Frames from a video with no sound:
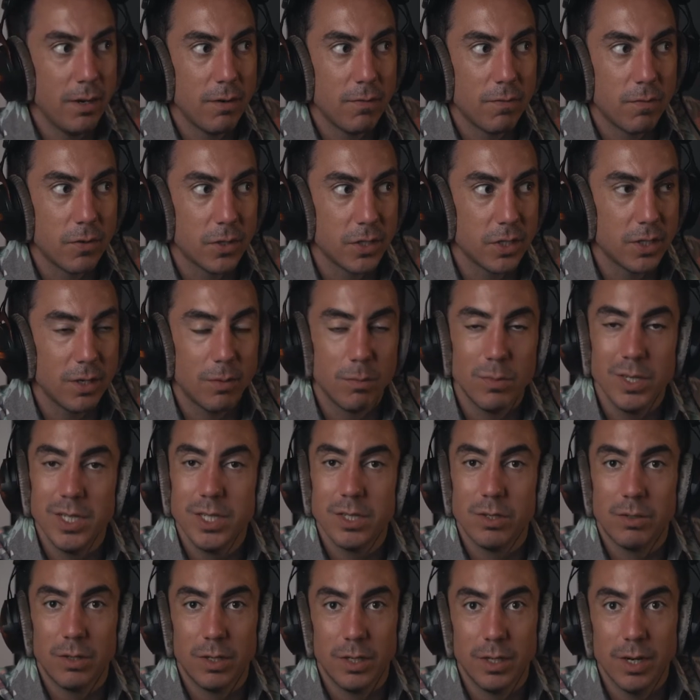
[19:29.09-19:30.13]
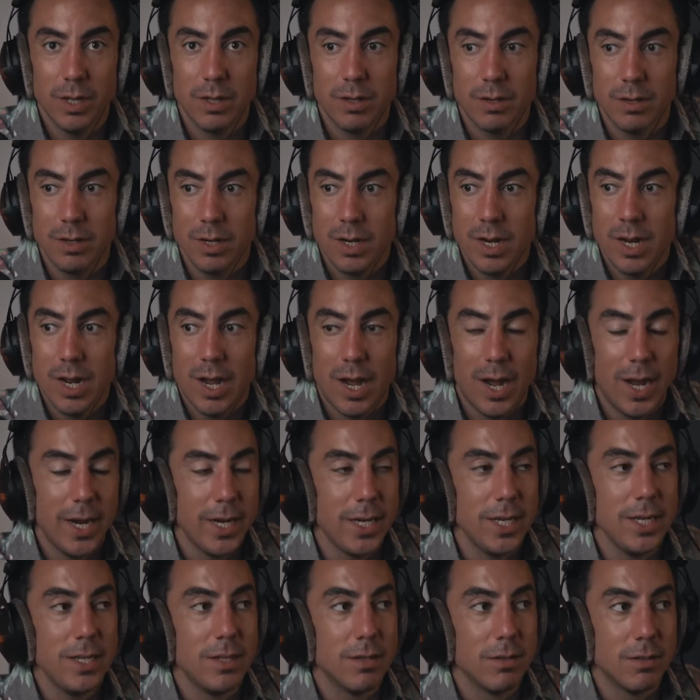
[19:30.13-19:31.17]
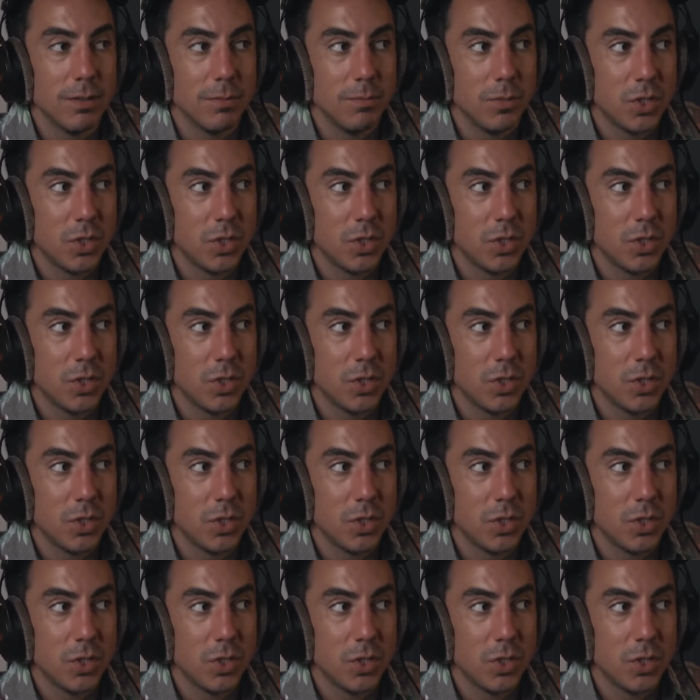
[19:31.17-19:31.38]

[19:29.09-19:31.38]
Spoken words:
for some reason or another, I either am